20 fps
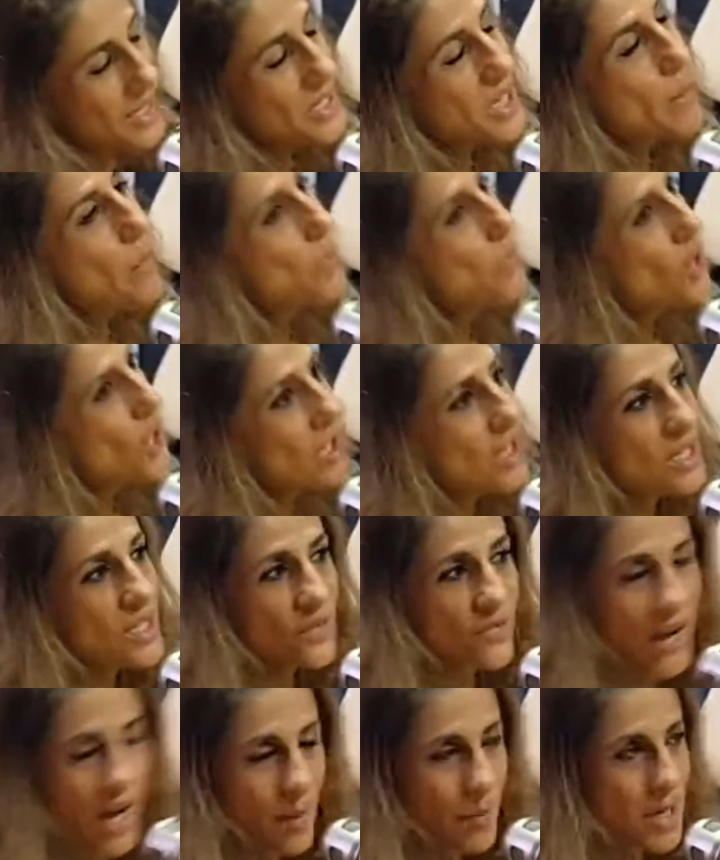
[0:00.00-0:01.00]
The Pearl
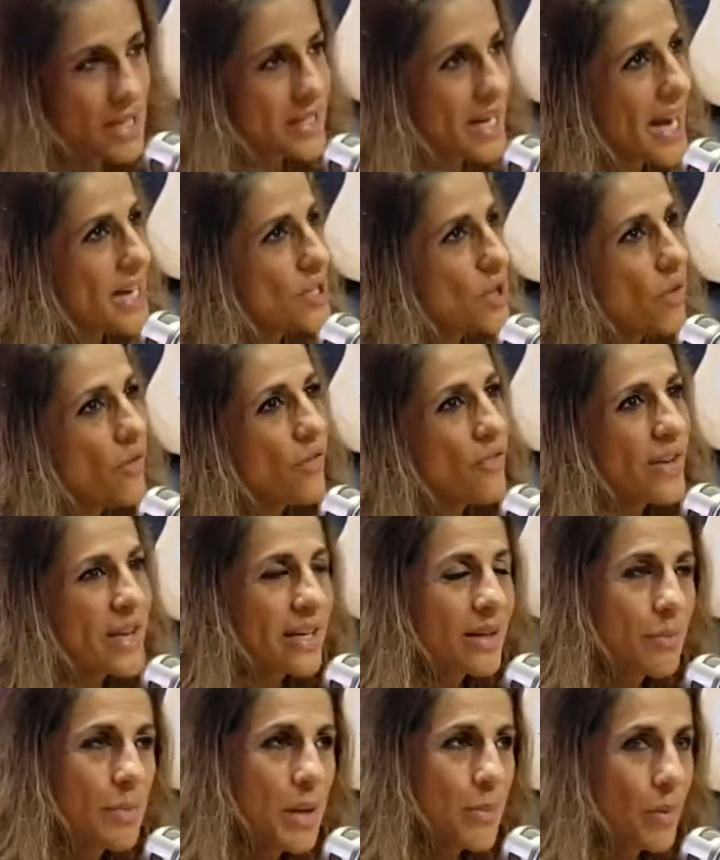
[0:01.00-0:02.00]
is fabulous. I don't
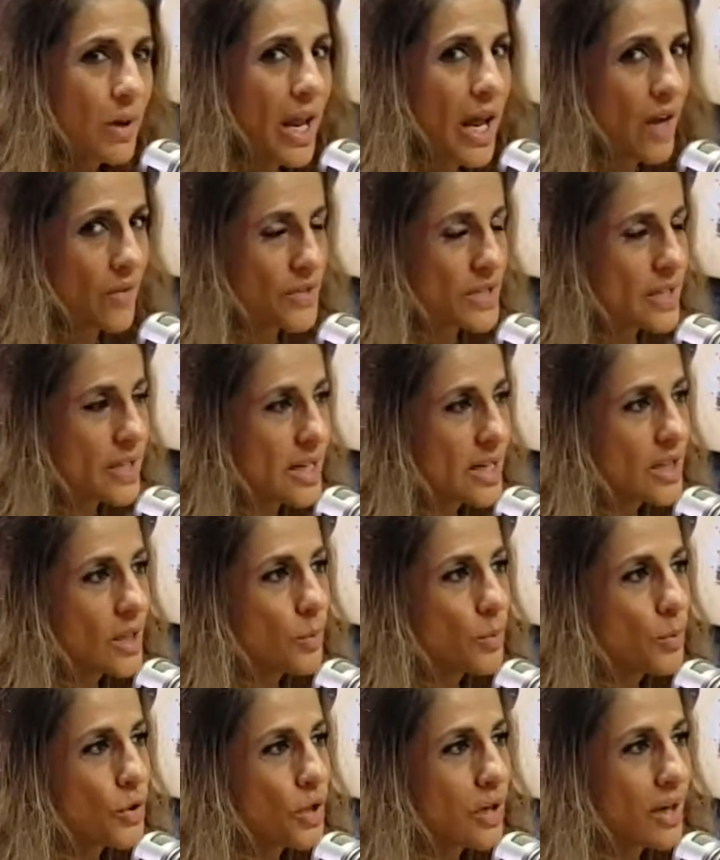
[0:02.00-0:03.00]
think people have seen
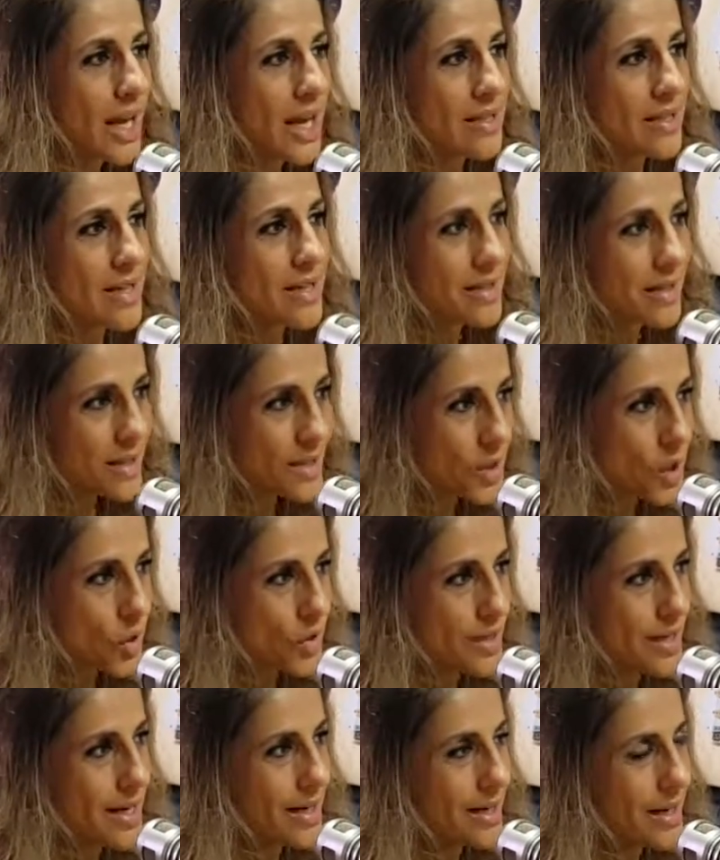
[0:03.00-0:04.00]
the Pearl as a
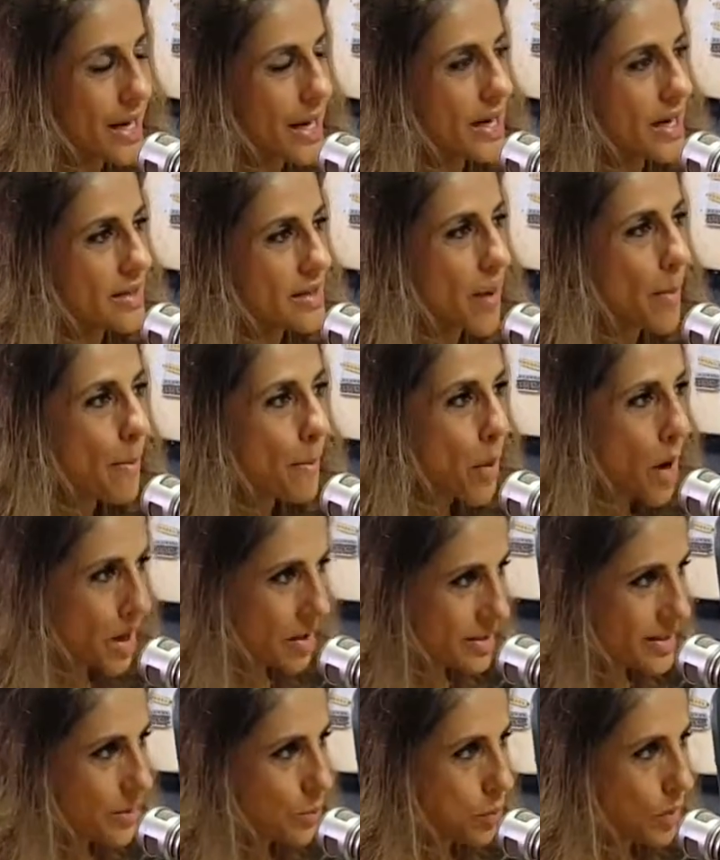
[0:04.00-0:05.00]
discotheque and as a
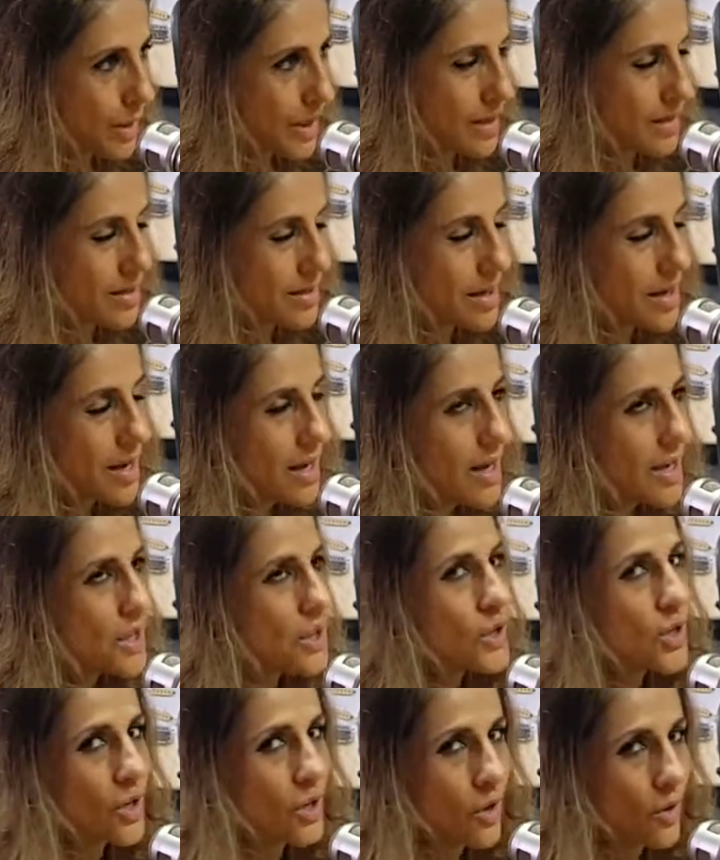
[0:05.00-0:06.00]
party place.
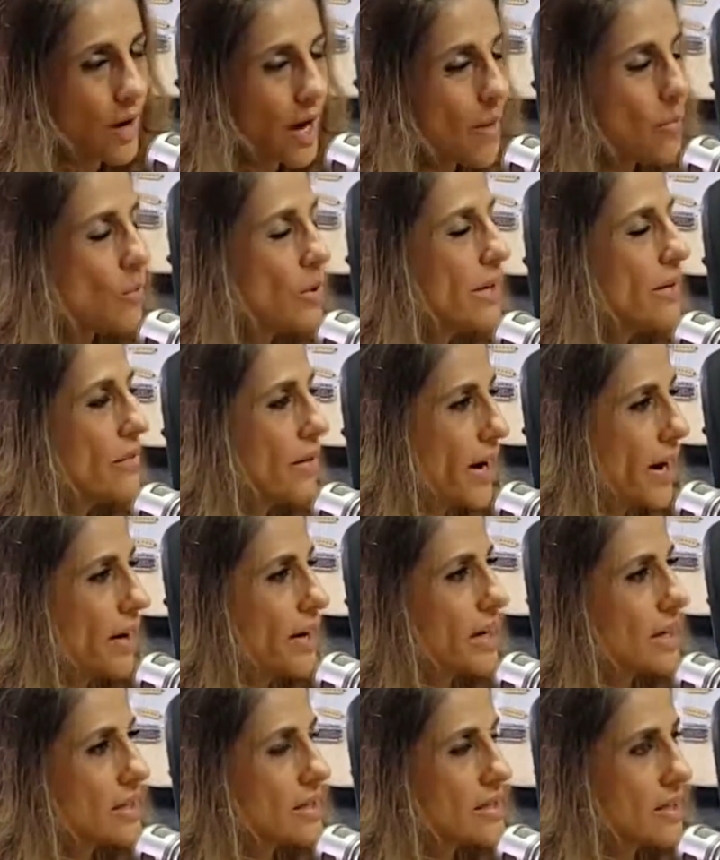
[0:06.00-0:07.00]
So we're
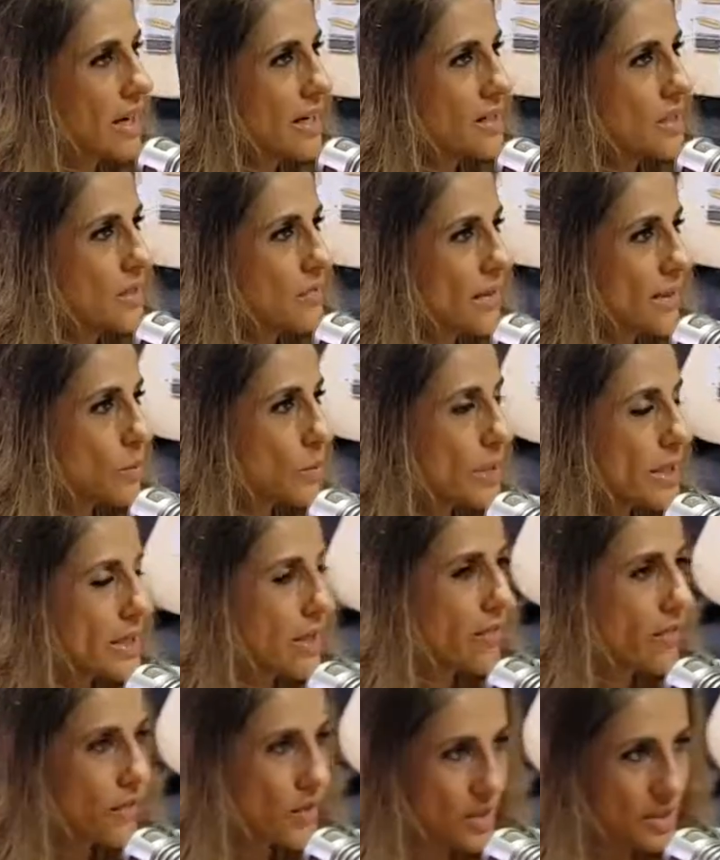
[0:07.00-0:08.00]
very excited that we're
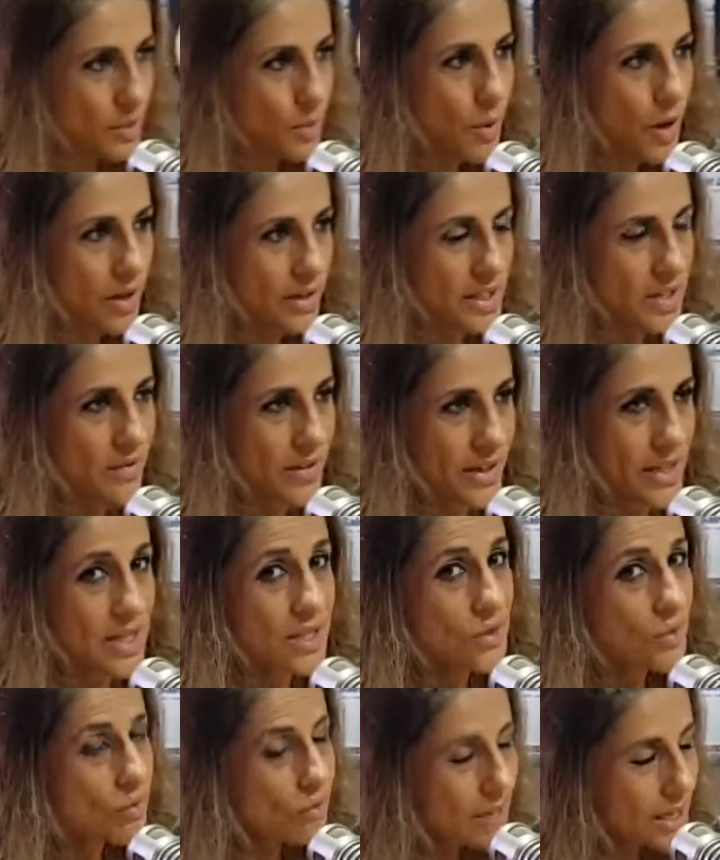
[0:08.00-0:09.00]
the first party that
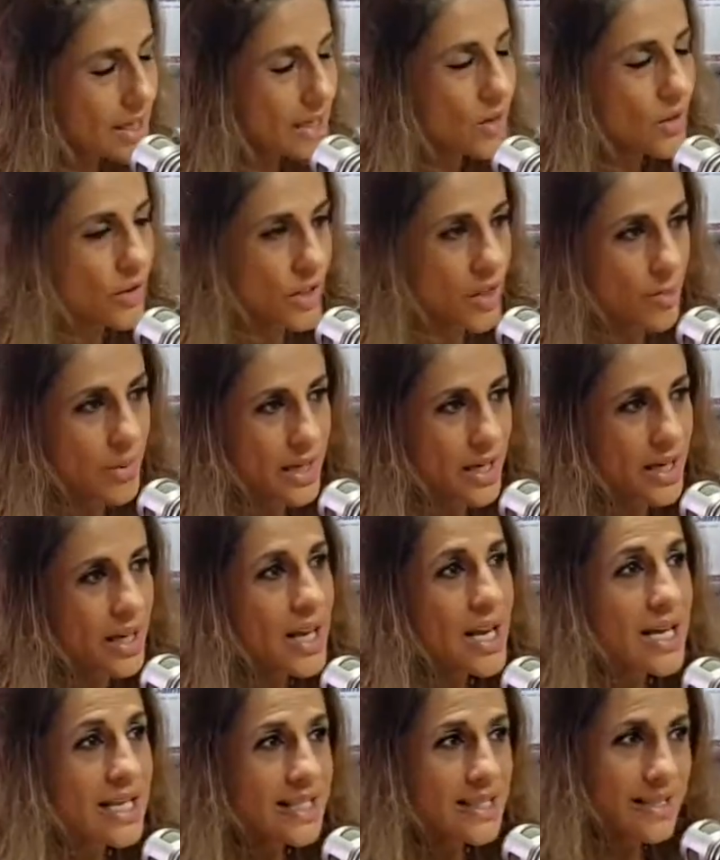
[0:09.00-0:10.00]
is really going to
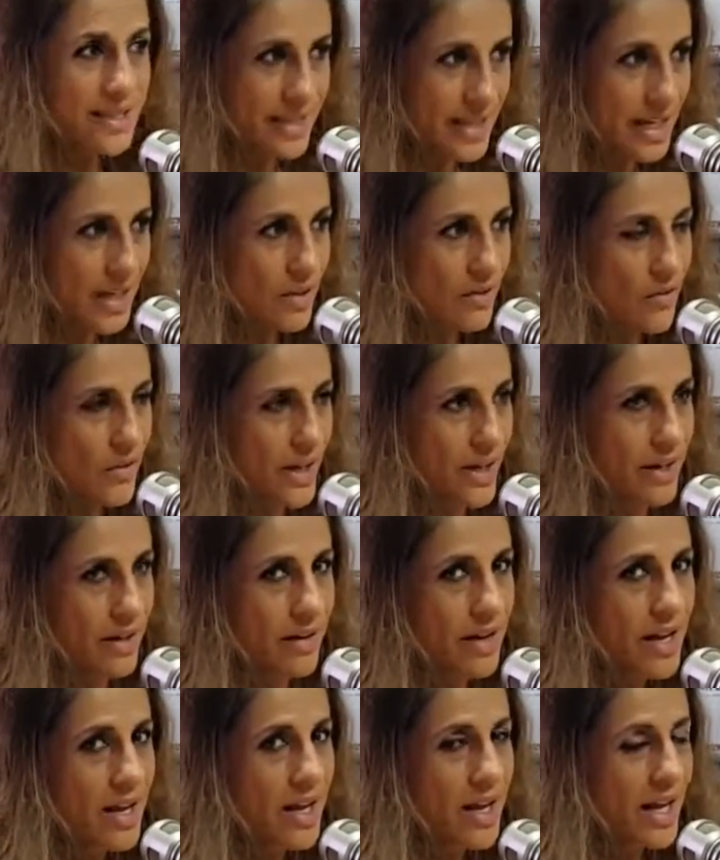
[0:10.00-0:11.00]
be seen
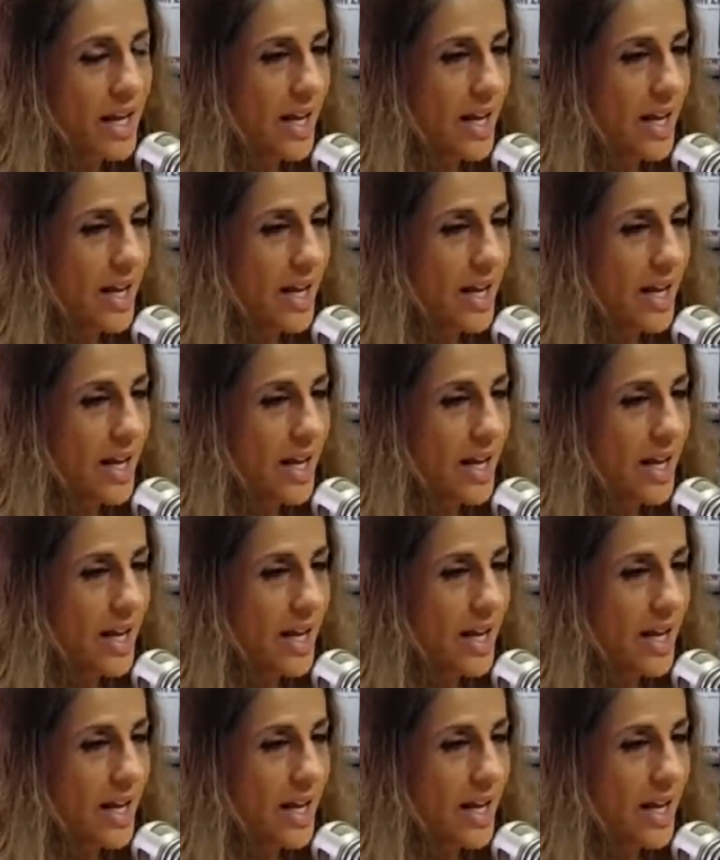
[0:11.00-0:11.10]
there.